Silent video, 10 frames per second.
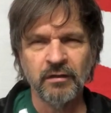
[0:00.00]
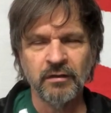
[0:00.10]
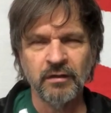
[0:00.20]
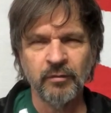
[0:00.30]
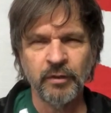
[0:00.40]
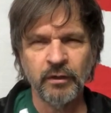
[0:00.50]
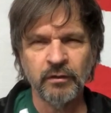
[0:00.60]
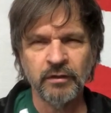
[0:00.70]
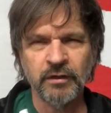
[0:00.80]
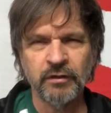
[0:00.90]

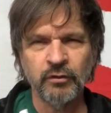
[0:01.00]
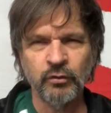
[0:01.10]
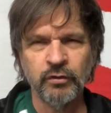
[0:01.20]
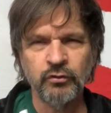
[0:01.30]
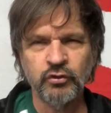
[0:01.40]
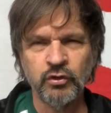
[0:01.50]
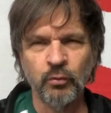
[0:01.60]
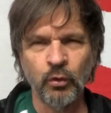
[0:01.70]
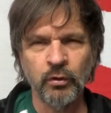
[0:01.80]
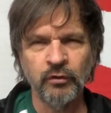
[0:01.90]
apparently in the YouTube
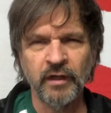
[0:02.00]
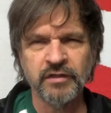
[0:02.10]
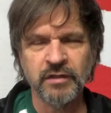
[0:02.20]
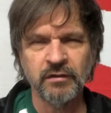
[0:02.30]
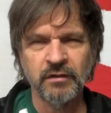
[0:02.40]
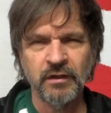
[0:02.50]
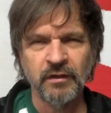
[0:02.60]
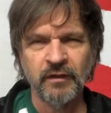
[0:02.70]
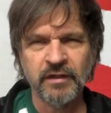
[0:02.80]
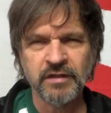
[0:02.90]
world, that's
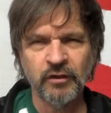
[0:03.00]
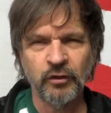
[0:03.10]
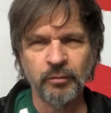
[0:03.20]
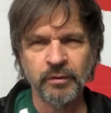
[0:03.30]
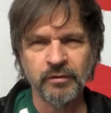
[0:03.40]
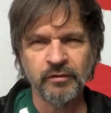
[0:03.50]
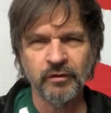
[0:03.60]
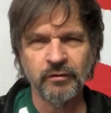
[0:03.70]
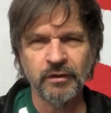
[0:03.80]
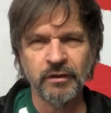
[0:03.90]
a help.
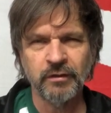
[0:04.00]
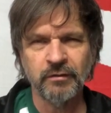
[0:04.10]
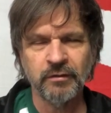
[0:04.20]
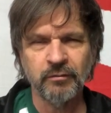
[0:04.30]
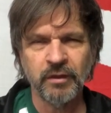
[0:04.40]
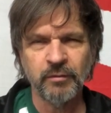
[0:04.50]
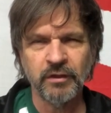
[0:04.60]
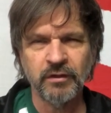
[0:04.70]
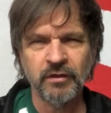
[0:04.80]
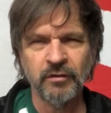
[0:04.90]
So maybe
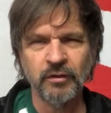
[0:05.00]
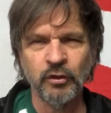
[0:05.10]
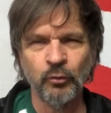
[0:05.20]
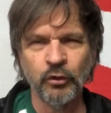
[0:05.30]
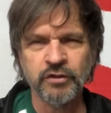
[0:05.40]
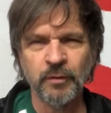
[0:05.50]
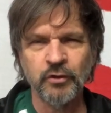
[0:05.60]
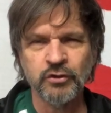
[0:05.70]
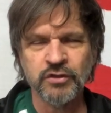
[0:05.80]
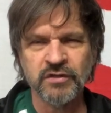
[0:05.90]
get a little more
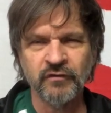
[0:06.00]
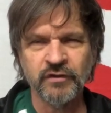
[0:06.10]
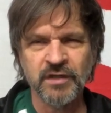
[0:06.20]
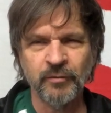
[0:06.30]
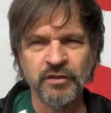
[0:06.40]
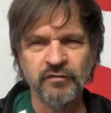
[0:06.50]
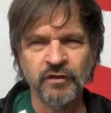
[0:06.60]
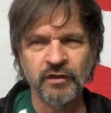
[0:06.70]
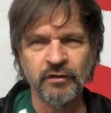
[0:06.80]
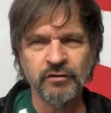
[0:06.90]
exposure for some of these
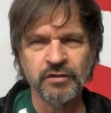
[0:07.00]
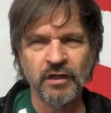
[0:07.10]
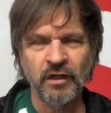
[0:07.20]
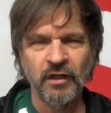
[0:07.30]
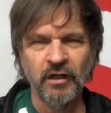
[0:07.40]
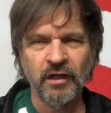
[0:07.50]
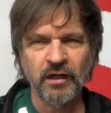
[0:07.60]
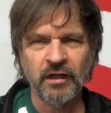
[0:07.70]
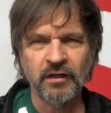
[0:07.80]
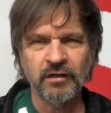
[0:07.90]
videos.
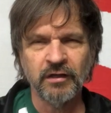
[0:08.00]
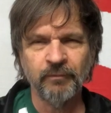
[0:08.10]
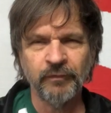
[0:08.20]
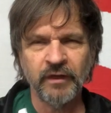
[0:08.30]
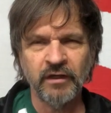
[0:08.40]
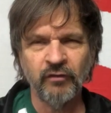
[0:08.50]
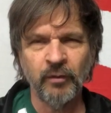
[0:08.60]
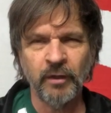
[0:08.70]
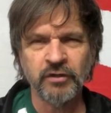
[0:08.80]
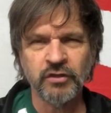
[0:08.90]
And thank you very
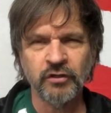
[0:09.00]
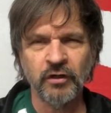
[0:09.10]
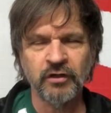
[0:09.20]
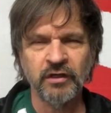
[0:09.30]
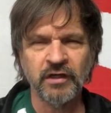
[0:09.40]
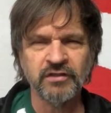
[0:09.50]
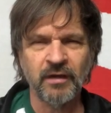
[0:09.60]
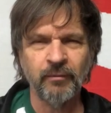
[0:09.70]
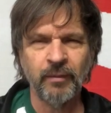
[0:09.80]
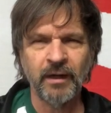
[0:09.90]
much. Talk to you next time.
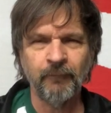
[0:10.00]
Bye.